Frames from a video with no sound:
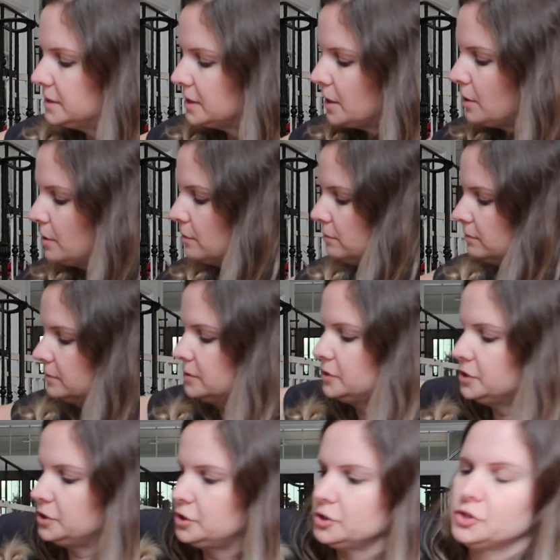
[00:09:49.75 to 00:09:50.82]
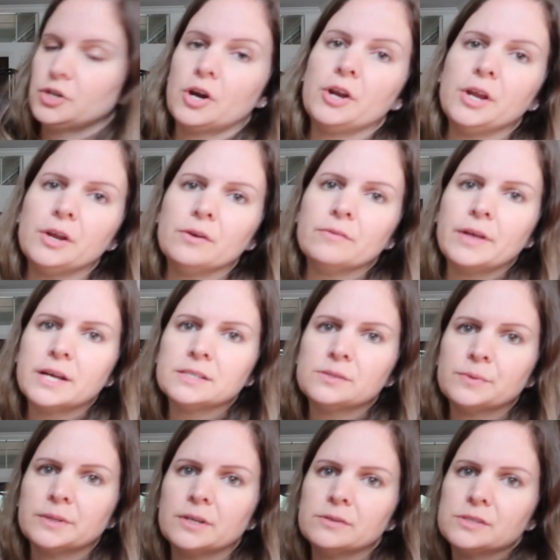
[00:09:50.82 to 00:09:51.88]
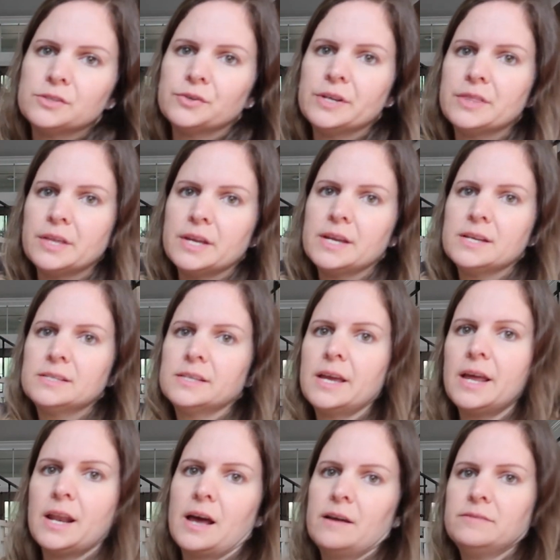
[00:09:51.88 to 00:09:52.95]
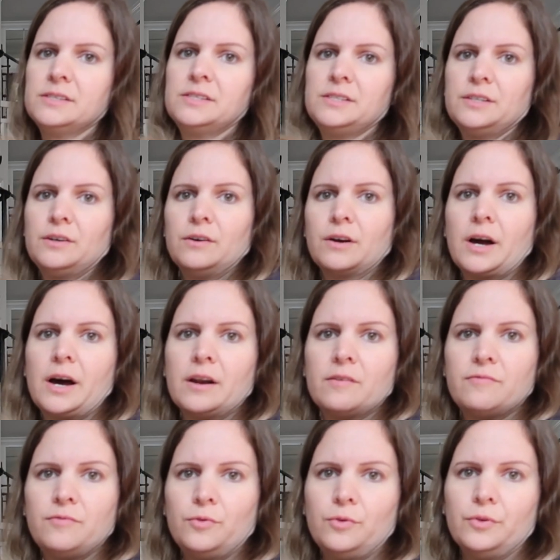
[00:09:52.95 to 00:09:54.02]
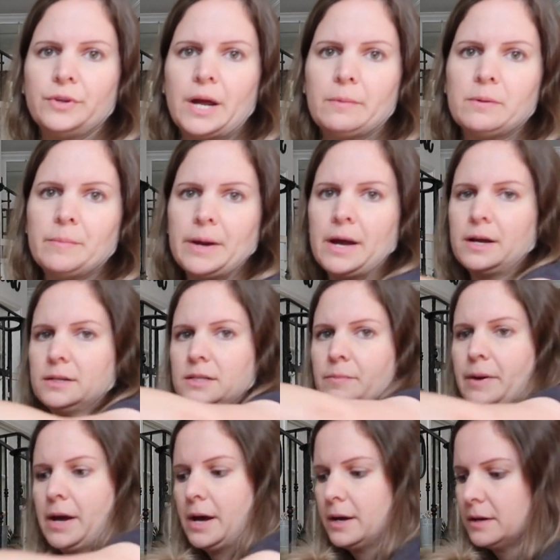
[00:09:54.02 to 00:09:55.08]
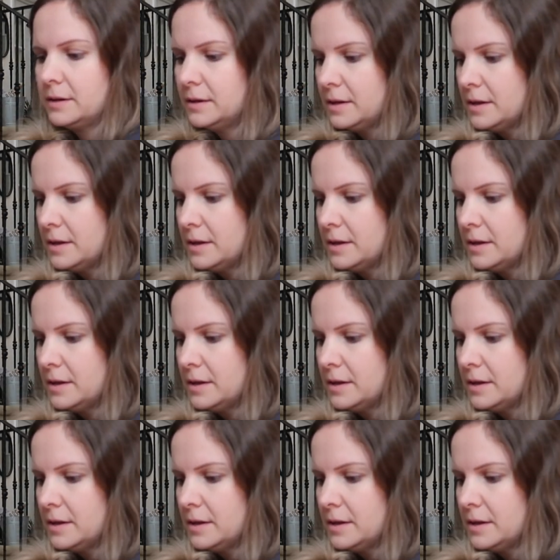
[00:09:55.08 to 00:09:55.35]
So just to show you, that's with those 3 things, and I've still got a full diaper bag to pack.